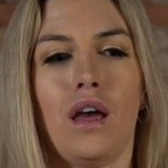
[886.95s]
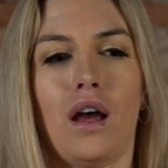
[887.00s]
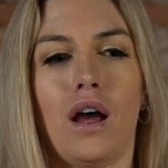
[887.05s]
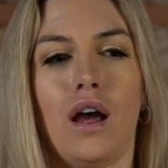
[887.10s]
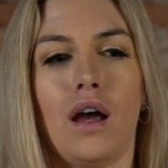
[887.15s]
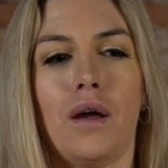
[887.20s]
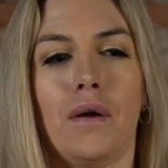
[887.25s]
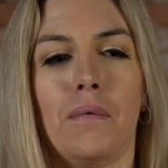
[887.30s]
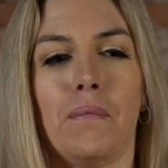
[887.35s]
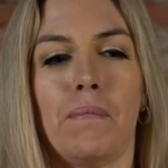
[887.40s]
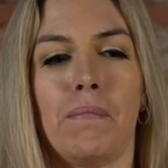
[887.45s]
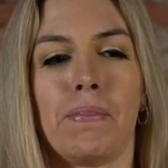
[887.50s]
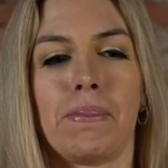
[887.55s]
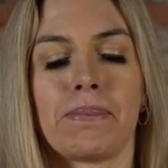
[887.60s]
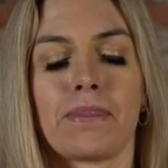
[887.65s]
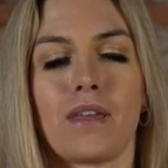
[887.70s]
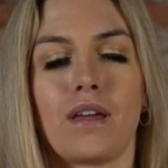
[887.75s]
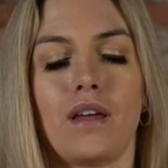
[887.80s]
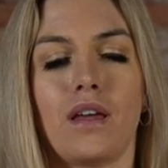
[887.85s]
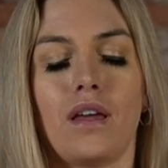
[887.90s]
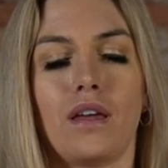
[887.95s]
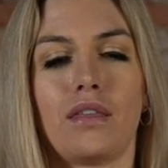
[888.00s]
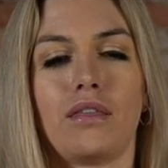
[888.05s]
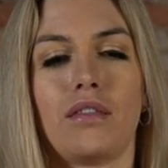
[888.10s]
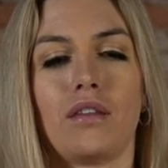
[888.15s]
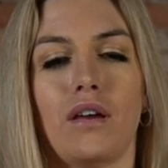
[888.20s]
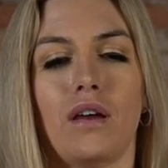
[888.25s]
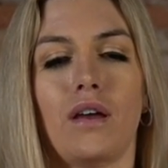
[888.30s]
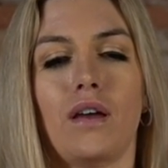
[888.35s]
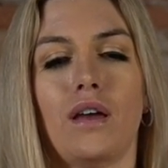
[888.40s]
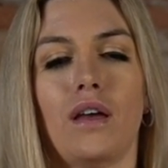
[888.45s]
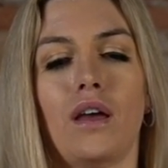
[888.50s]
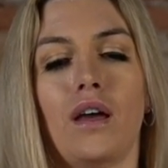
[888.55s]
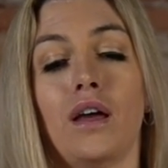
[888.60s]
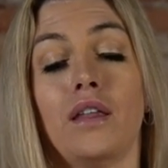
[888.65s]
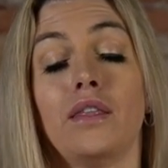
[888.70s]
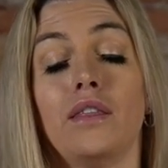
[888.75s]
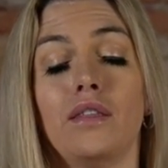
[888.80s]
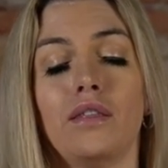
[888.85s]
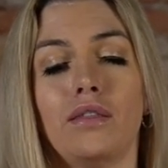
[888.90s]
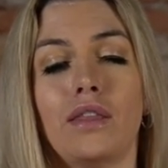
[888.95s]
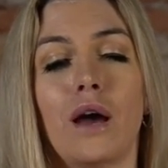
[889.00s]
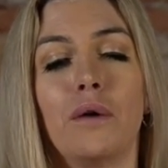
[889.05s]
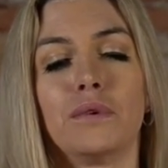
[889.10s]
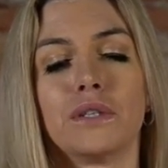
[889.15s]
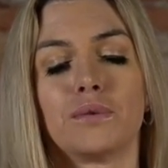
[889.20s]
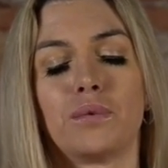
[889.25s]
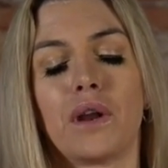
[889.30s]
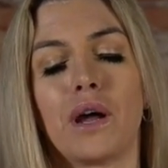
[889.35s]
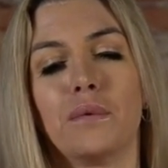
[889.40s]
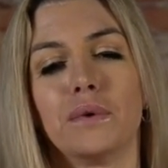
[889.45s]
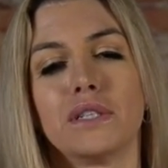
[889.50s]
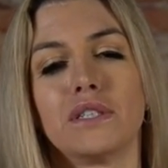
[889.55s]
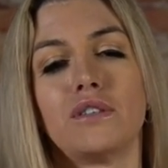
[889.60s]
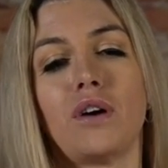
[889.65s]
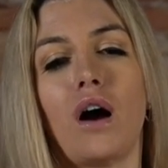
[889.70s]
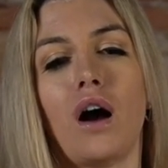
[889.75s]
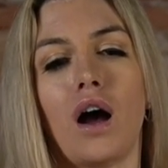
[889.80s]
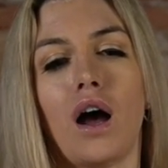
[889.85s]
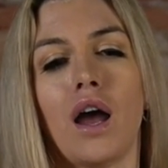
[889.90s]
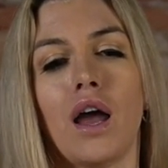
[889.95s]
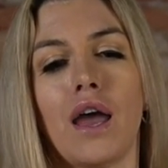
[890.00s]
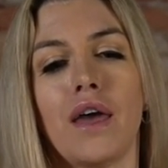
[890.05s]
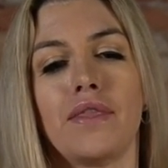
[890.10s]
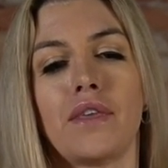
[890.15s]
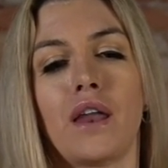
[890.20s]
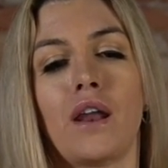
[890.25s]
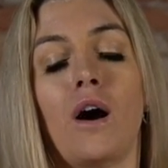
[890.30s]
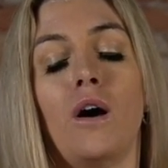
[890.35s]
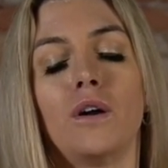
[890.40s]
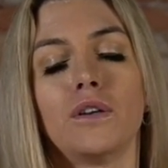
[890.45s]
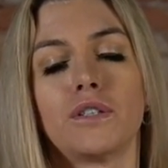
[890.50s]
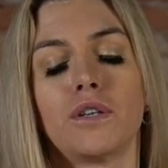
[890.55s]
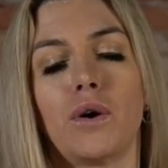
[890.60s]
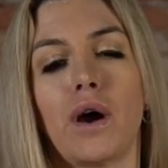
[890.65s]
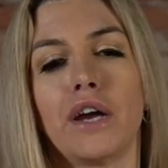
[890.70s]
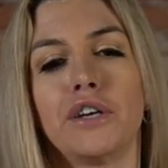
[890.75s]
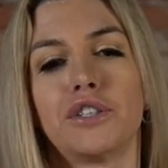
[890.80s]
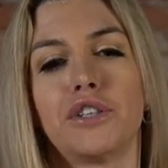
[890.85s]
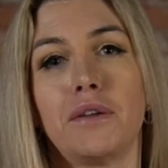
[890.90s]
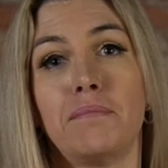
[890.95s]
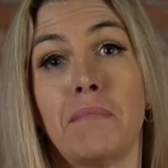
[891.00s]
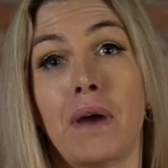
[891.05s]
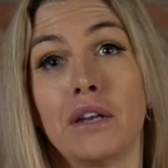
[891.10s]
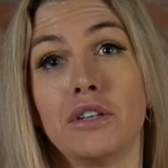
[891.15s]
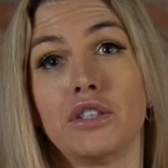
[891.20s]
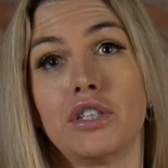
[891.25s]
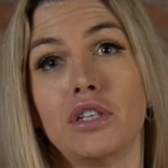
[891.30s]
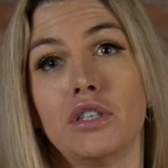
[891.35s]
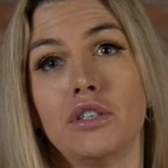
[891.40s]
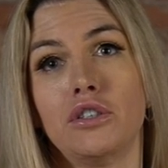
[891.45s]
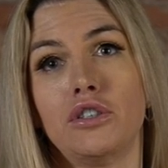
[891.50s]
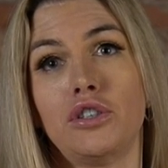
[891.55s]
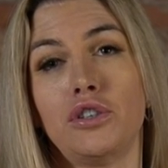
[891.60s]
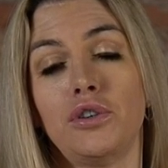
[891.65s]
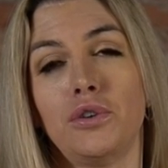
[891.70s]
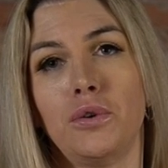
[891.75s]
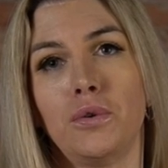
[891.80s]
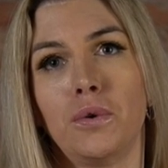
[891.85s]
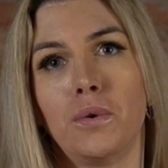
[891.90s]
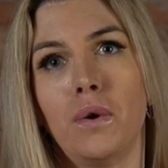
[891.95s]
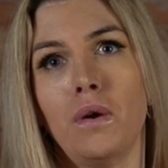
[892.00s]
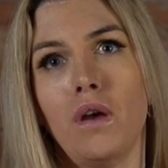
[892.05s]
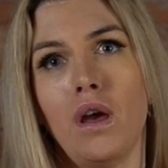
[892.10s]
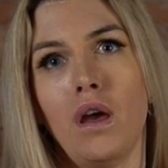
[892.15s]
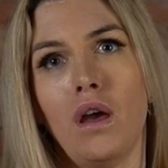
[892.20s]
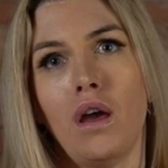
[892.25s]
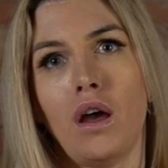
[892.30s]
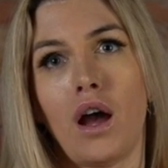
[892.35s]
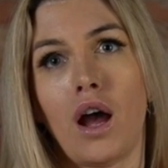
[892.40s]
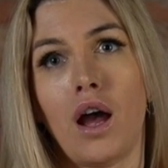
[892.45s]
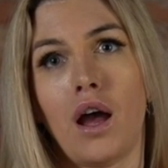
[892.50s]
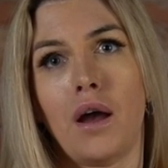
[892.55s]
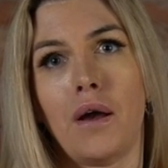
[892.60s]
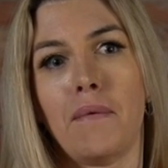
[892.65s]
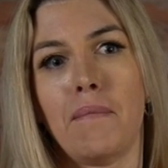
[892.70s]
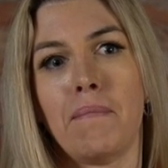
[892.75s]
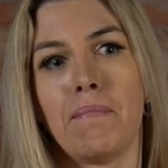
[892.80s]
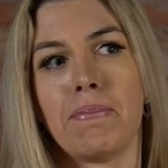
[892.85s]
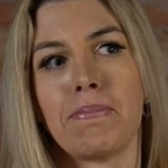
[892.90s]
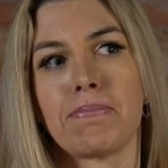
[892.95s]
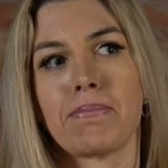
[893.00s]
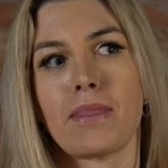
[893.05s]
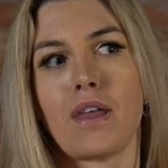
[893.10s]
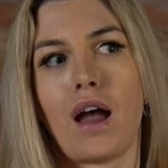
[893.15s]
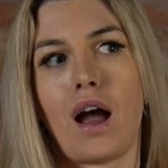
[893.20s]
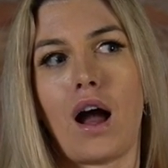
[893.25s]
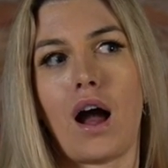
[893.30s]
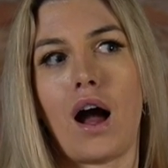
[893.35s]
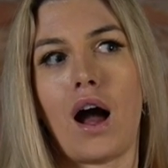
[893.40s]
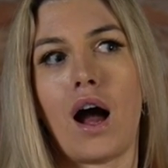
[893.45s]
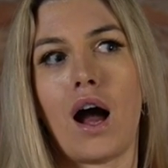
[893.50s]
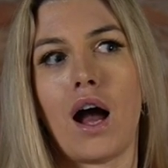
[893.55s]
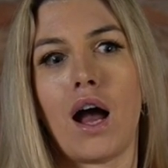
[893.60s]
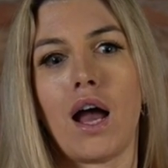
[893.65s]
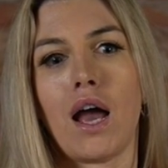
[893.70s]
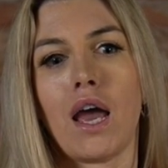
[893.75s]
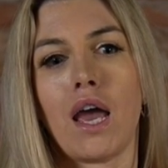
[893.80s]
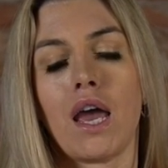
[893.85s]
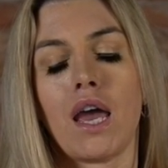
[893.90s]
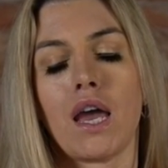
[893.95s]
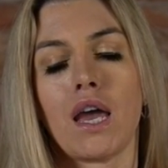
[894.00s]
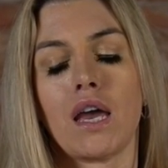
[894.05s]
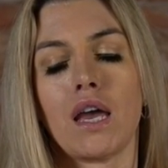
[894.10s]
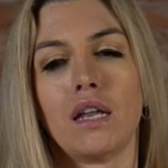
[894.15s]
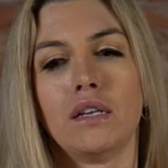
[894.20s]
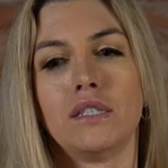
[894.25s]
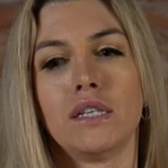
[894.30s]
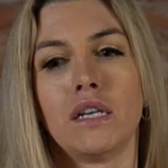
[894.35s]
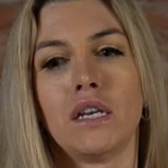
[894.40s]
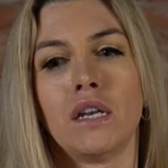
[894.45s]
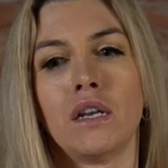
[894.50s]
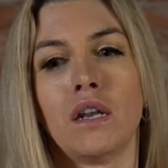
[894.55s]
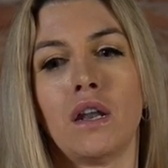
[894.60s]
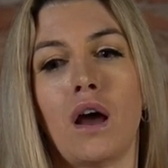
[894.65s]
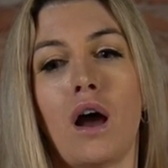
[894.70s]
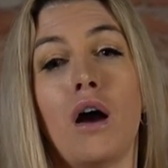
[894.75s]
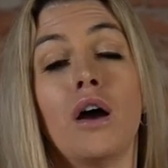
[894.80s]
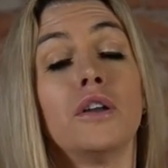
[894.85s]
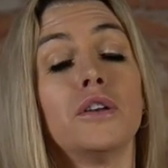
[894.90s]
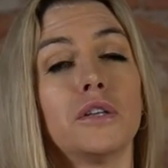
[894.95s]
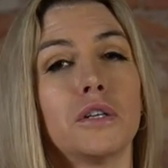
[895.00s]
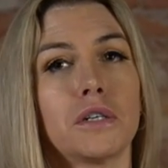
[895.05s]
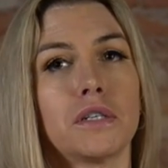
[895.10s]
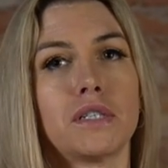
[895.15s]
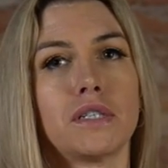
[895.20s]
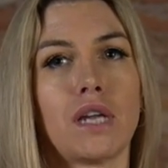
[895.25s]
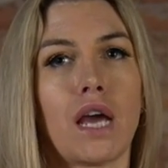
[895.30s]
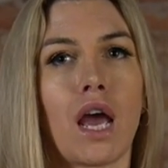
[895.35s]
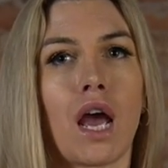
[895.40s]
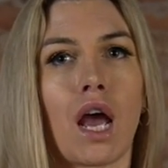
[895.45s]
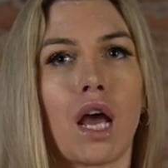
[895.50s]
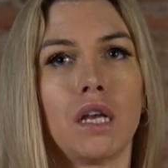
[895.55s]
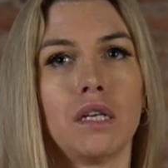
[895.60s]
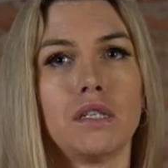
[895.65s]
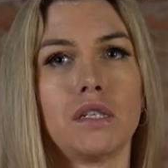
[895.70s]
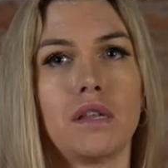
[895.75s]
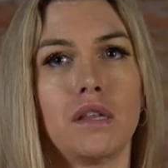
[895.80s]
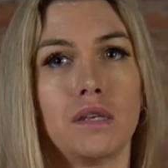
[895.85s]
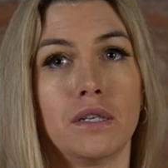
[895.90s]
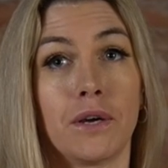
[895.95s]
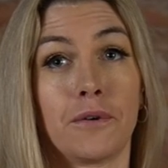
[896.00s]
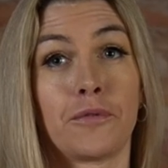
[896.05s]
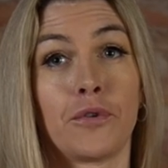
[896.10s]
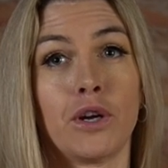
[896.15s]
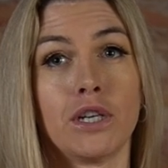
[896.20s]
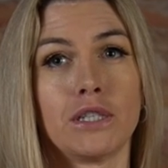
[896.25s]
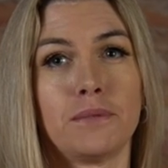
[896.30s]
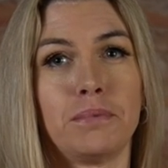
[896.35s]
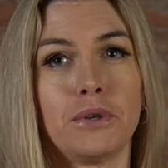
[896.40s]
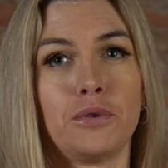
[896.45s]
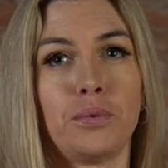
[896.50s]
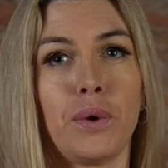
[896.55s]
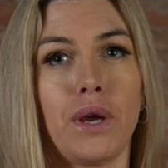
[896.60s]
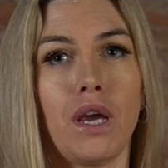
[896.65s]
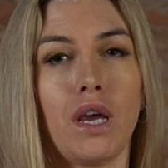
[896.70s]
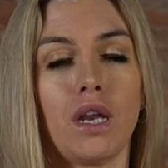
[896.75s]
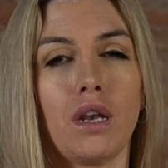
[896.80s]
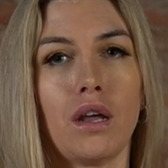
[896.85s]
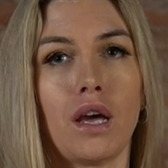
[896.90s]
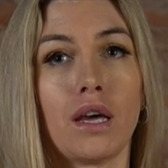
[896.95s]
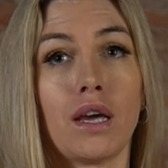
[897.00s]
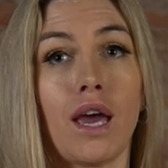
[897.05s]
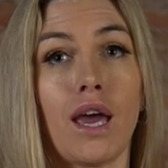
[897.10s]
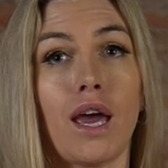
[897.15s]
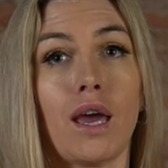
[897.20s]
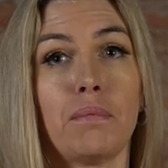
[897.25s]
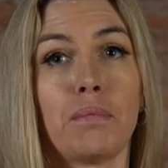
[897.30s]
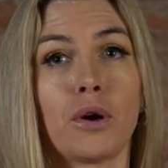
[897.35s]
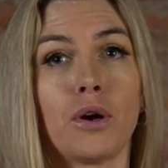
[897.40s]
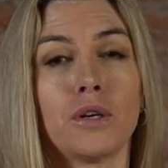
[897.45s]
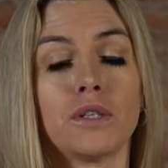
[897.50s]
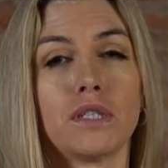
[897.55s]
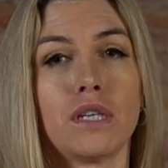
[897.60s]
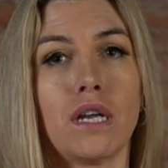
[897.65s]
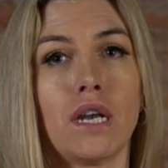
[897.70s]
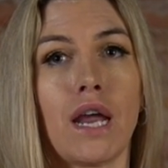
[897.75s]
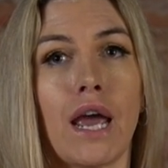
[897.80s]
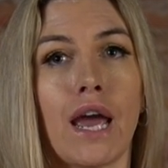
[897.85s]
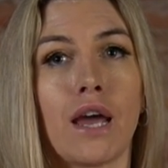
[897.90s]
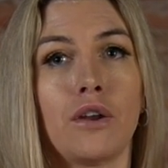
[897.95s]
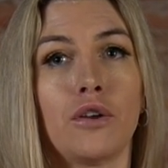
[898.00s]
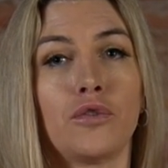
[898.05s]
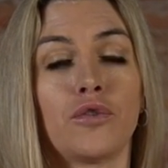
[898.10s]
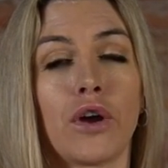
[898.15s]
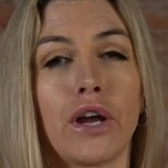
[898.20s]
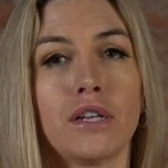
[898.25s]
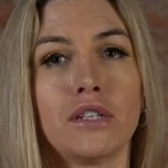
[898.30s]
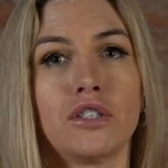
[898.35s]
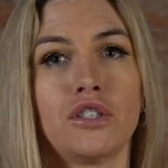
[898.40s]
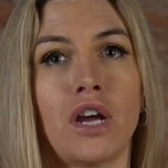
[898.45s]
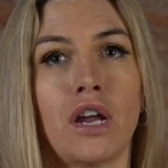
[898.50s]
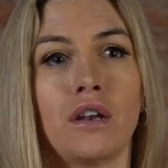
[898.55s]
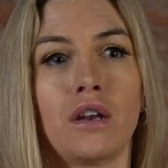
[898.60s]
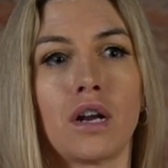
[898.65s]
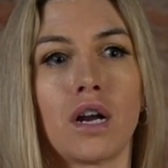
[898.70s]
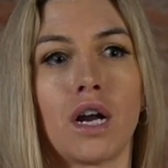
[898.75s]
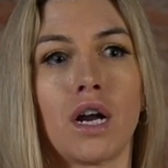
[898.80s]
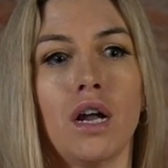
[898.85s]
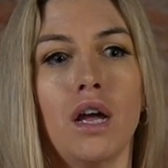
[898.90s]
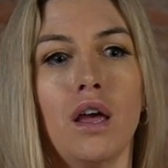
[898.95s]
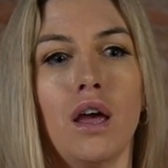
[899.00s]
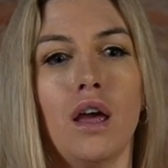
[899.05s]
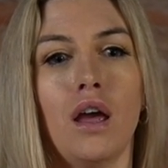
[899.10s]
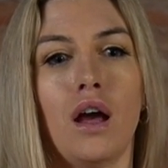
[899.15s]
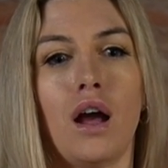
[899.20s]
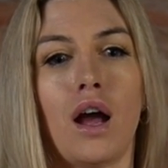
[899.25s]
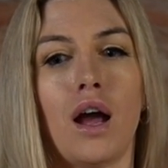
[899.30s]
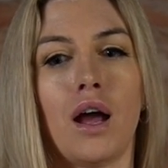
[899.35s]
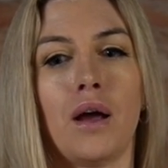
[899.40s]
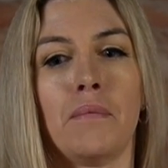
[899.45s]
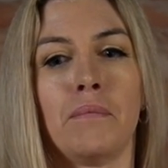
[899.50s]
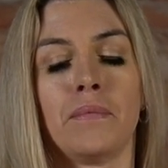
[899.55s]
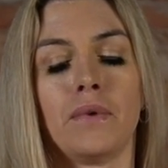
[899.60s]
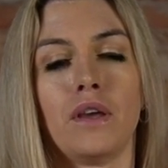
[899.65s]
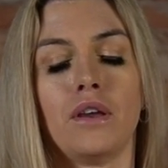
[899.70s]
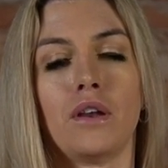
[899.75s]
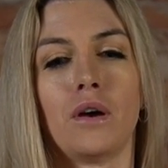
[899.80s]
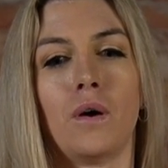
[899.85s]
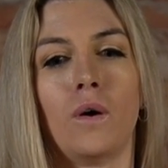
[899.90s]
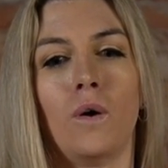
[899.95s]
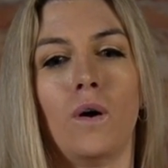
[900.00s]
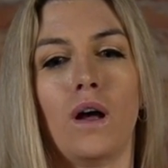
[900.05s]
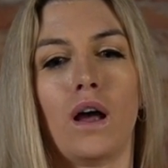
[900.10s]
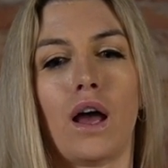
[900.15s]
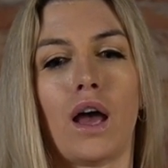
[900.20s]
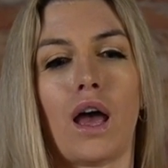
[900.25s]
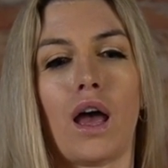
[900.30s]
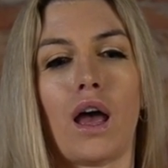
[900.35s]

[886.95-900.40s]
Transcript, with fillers: um th- uh, that was what i was taught and then also i should mention too um I didn't understand the difference between a gay person and a transgender, um, you know,